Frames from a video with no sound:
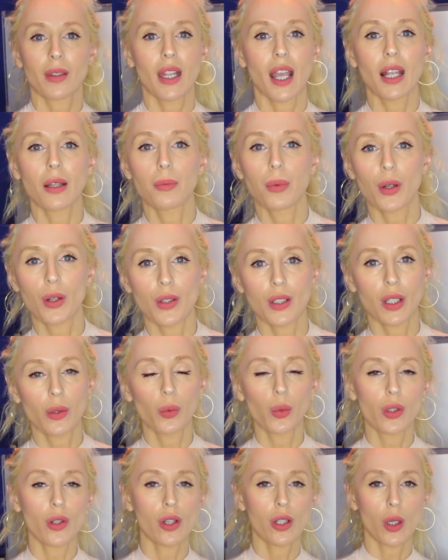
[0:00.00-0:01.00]
that person
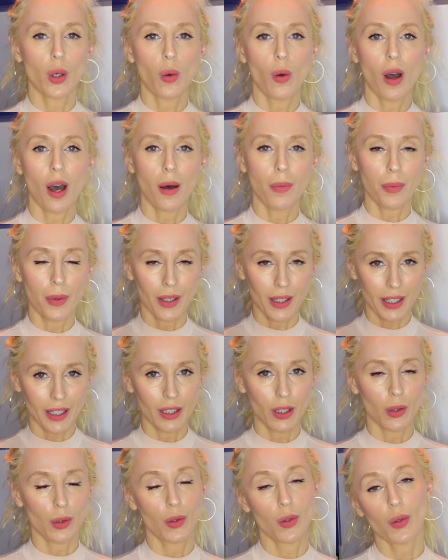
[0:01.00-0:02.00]
will show up
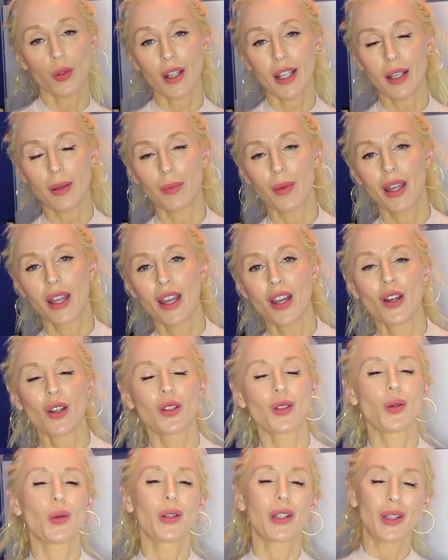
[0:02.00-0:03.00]
in your dream.
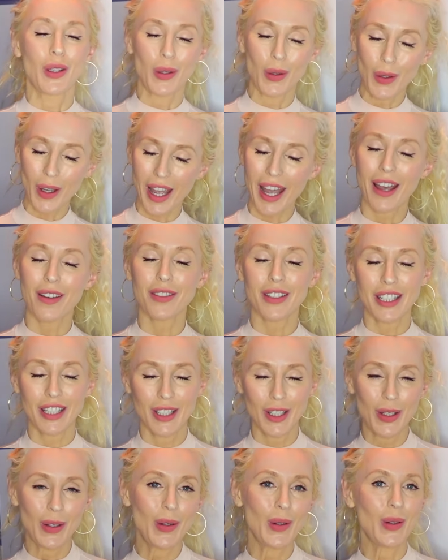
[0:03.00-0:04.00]
So what you have to
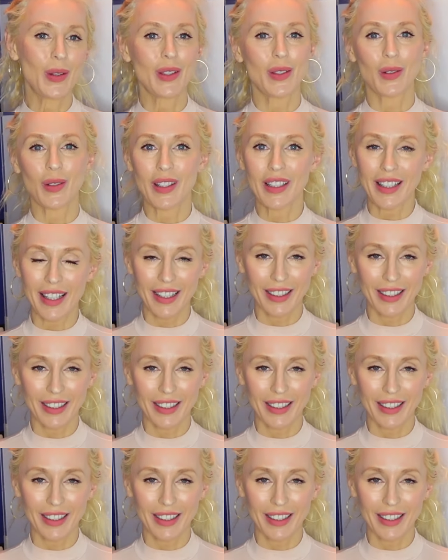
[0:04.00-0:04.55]
do is really